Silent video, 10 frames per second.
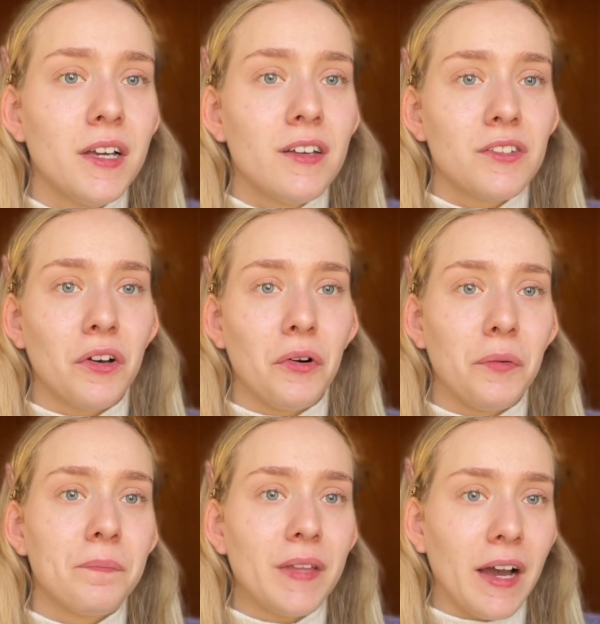So
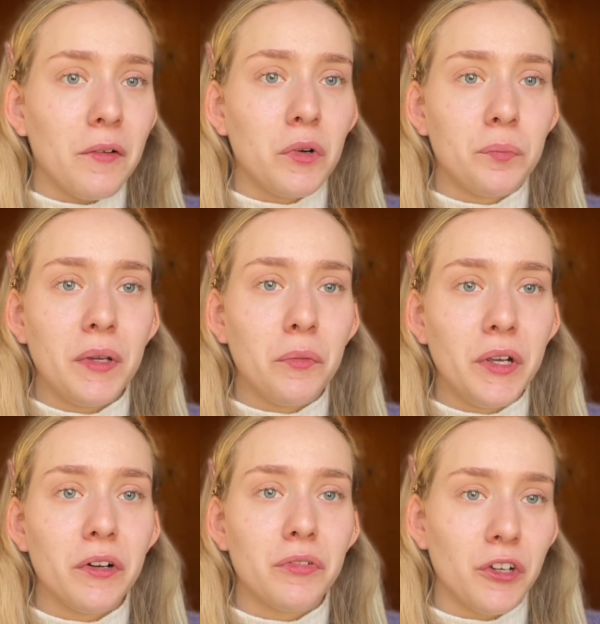yeah, it would be
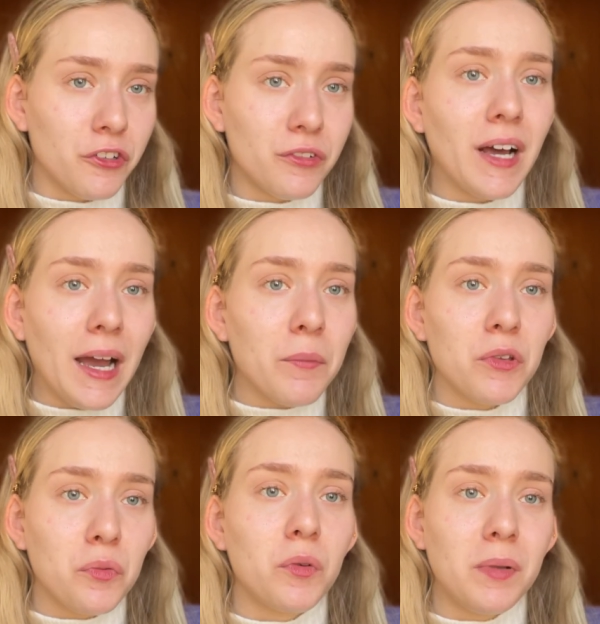weird if your eyebrows
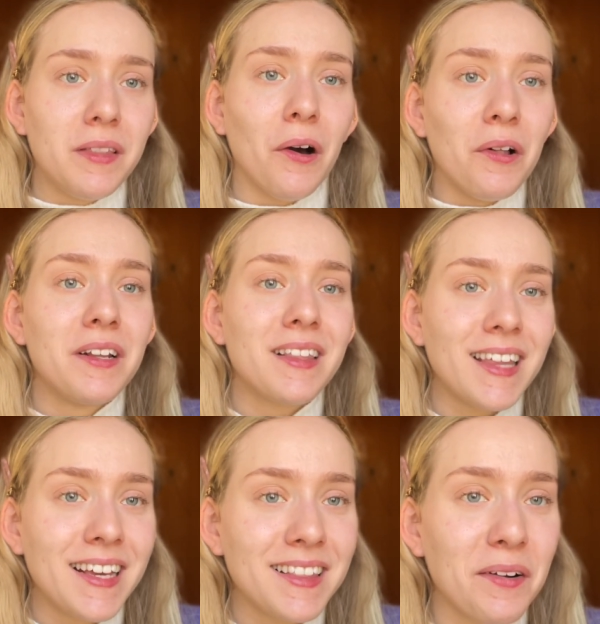would be the only
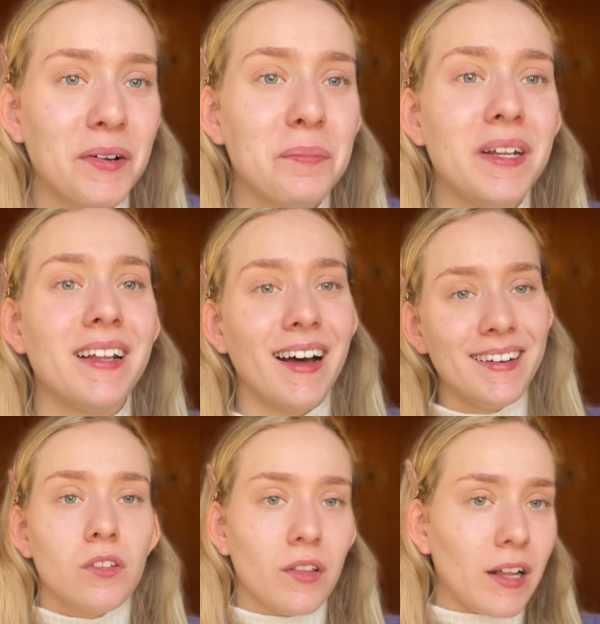thing that would be done.
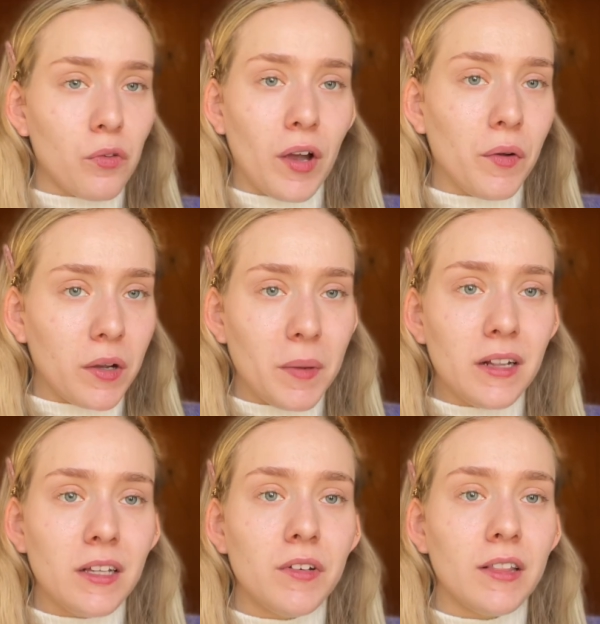So that's why I recommend
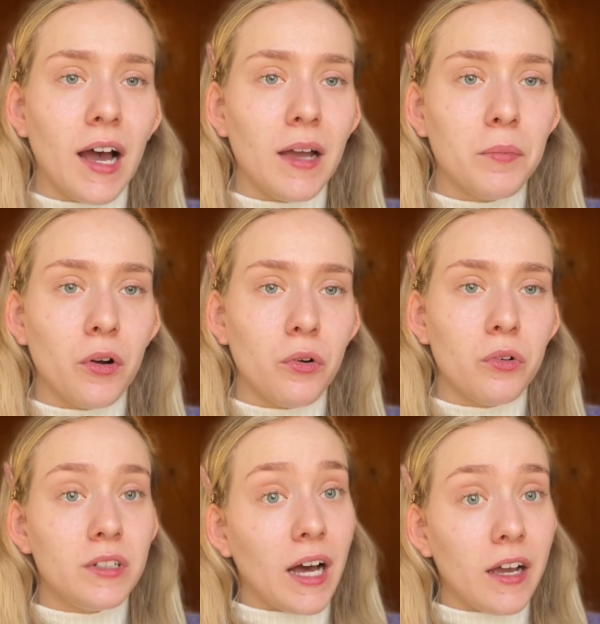leaving the eyebrow
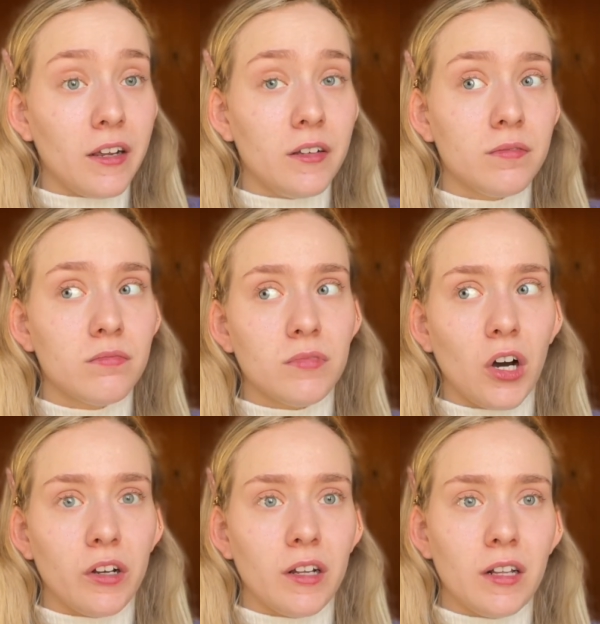dye
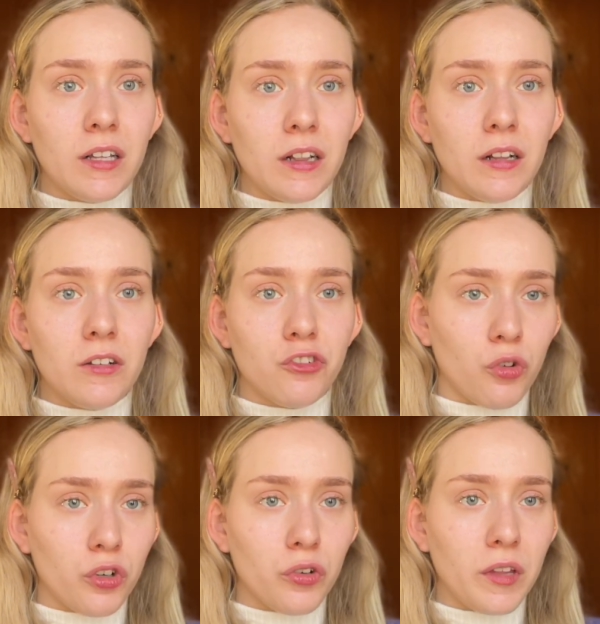on a little
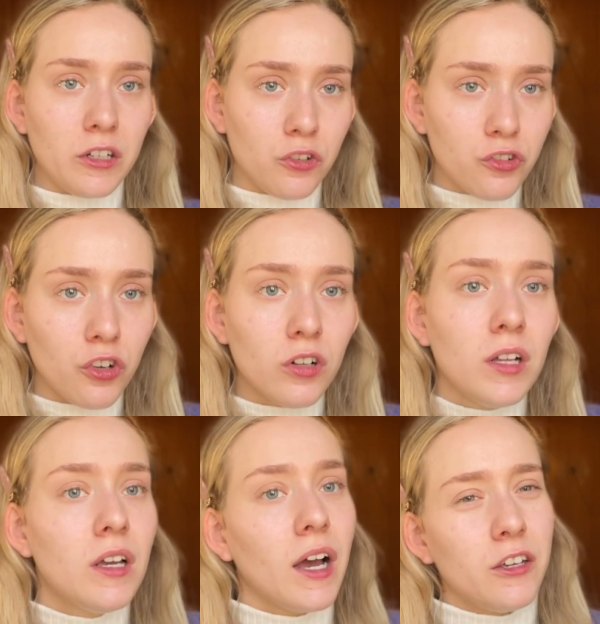shorter than usual.
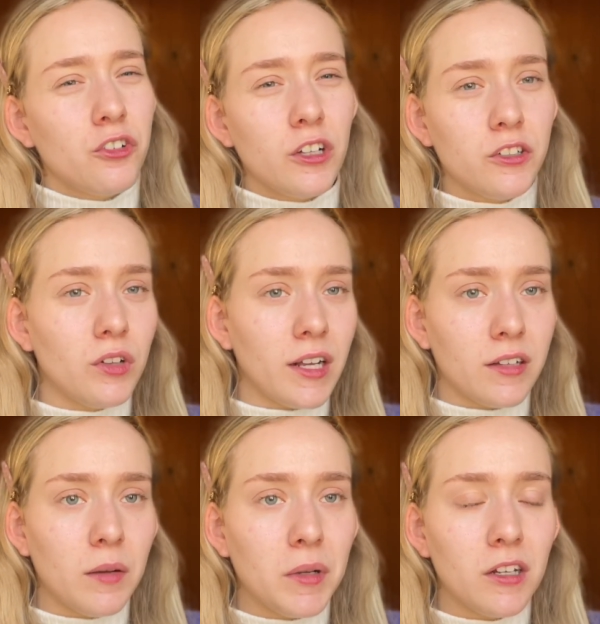I usually do like
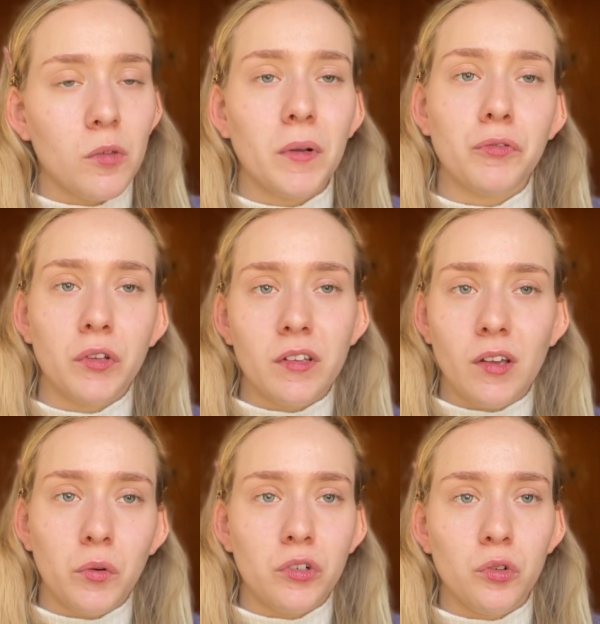10 minutes, but for this I
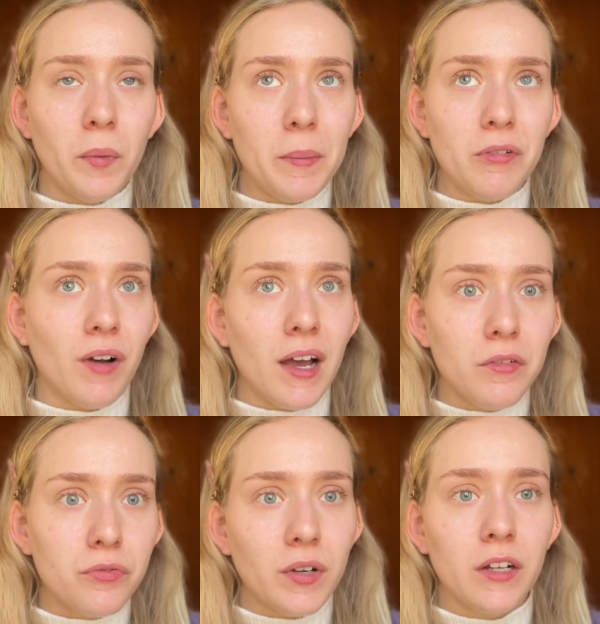would do maybe 5,
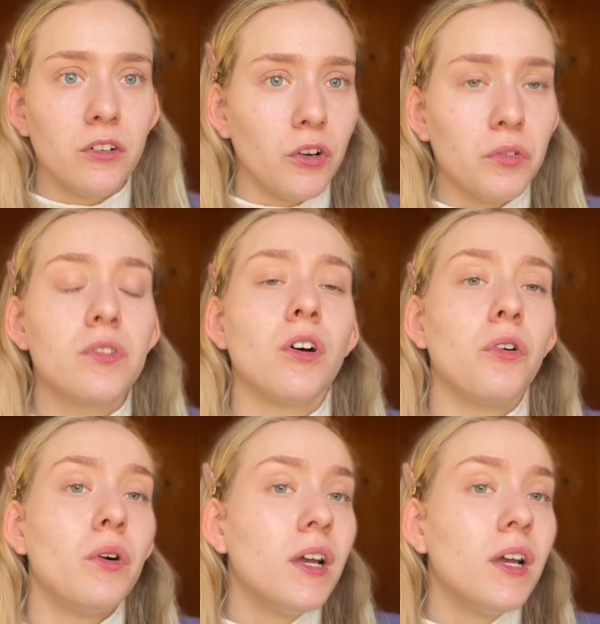I don't know. So